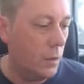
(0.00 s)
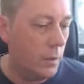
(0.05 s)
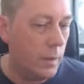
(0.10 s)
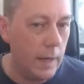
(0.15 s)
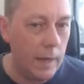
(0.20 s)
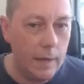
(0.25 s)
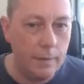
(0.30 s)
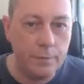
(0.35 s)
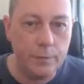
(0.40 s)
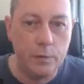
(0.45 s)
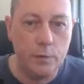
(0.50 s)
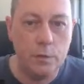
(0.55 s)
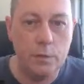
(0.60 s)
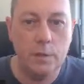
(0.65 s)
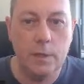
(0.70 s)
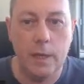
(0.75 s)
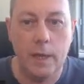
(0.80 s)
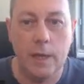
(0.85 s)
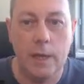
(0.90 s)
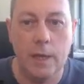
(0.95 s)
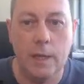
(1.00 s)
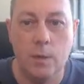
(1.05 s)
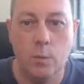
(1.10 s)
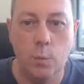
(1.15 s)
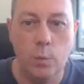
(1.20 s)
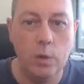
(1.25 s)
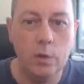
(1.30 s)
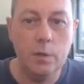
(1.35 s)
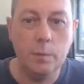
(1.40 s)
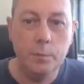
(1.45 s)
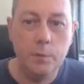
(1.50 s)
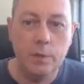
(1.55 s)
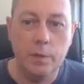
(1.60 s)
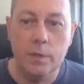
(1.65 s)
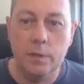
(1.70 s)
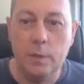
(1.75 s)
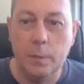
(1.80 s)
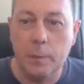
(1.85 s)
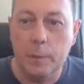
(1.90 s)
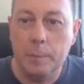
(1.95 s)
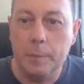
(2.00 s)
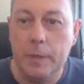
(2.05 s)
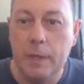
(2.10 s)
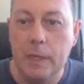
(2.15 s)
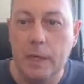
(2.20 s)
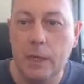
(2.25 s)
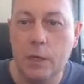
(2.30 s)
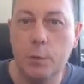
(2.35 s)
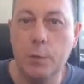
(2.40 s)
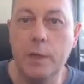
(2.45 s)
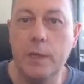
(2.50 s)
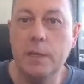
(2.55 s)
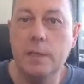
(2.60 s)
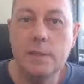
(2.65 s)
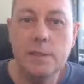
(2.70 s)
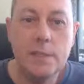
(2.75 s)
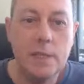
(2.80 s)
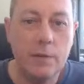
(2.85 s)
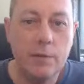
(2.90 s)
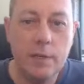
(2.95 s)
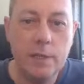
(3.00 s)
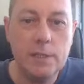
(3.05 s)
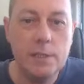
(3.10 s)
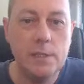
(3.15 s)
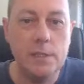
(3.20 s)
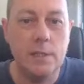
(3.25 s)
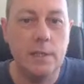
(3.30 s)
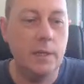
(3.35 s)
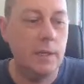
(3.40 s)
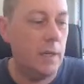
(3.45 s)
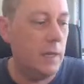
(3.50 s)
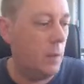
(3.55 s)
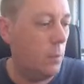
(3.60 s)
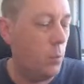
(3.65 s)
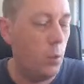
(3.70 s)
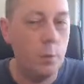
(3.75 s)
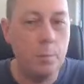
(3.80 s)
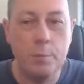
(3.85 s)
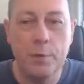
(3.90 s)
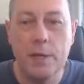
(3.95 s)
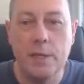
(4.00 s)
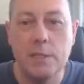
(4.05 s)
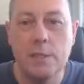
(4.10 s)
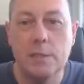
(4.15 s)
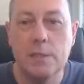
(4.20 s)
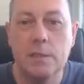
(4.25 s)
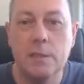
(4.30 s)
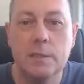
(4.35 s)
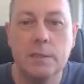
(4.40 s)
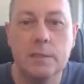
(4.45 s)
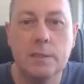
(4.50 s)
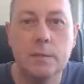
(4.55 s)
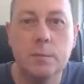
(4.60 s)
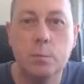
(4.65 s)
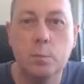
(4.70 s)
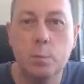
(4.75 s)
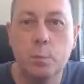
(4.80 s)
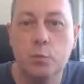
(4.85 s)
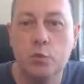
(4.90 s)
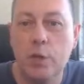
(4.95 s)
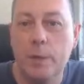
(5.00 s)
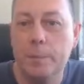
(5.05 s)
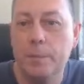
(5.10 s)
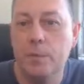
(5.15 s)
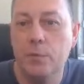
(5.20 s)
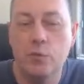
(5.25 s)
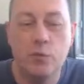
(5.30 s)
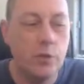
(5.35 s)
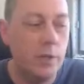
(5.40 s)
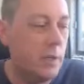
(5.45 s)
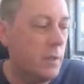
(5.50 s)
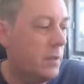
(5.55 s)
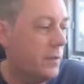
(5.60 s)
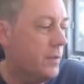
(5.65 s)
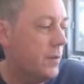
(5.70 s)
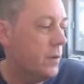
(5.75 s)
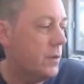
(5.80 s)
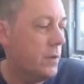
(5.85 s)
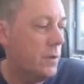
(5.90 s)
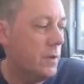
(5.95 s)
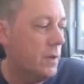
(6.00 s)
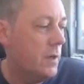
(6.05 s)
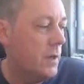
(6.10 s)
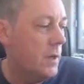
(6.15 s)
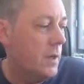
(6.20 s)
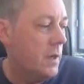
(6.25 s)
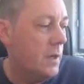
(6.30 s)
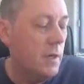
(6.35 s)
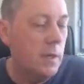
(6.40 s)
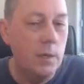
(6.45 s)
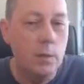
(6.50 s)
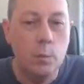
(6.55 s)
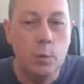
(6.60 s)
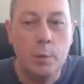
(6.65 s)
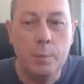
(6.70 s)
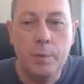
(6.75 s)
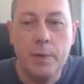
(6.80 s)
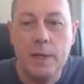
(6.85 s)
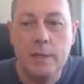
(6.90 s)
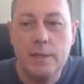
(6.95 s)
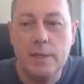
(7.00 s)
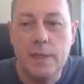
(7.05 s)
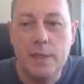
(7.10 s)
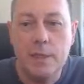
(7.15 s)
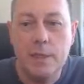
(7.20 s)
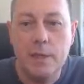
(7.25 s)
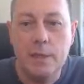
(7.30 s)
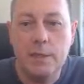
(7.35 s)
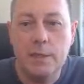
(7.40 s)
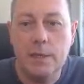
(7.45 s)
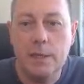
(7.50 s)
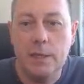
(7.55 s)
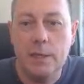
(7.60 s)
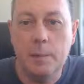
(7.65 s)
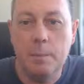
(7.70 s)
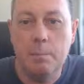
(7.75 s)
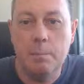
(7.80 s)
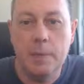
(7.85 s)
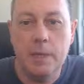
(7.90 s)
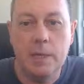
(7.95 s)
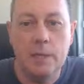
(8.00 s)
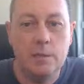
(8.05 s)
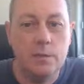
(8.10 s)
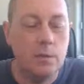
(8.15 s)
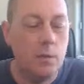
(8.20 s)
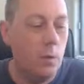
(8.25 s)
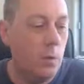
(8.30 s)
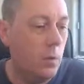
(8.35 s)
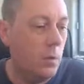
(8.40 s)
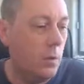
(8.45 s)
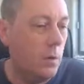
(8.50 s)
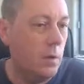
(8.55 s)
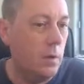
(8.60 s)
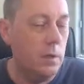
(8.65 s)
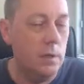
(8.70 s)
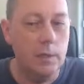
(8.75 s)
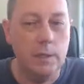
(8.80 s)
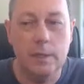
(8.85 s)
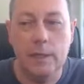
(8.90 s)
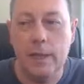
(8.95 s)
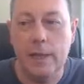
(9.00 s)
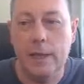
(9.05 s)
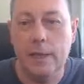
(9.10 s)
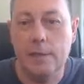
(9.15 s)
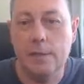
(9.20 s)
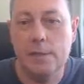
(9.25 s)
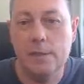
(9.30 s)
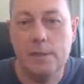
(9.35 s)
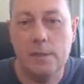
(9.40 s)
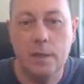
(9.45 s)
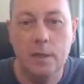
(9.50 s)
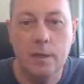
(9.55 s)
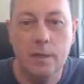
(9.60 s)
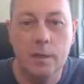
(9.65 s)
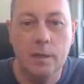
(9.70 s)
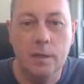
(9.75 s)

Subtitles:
Good afternoon and welcome to the WP Quickies series, WordPress tips and tricks for WordPress in 30 minutes or less.